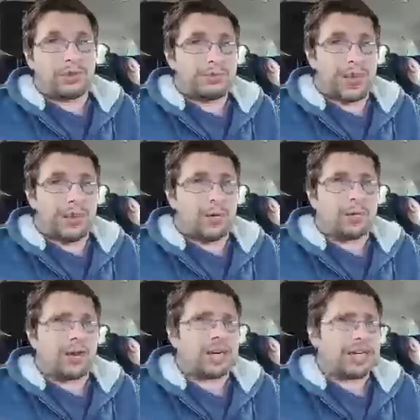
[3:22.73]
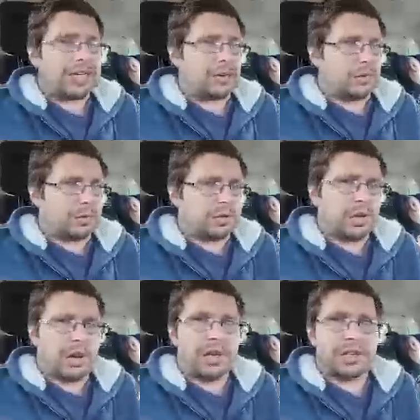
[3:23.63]
down and I need to get it all as
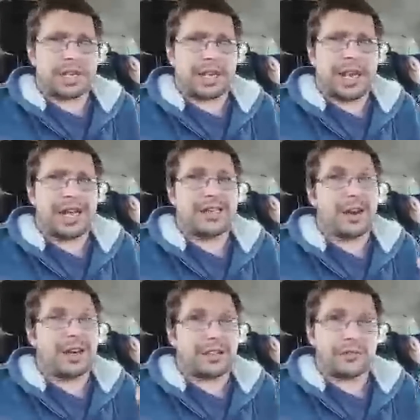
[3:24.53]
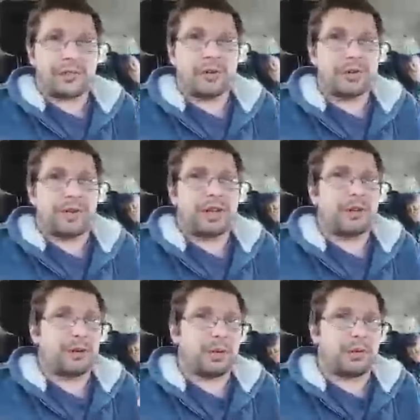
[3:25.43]
tidy as I can. Then I need to rotivate it
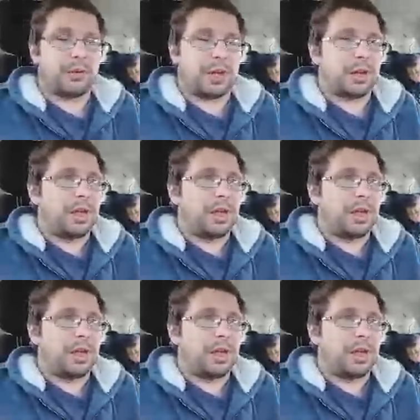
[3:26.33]
all and all that.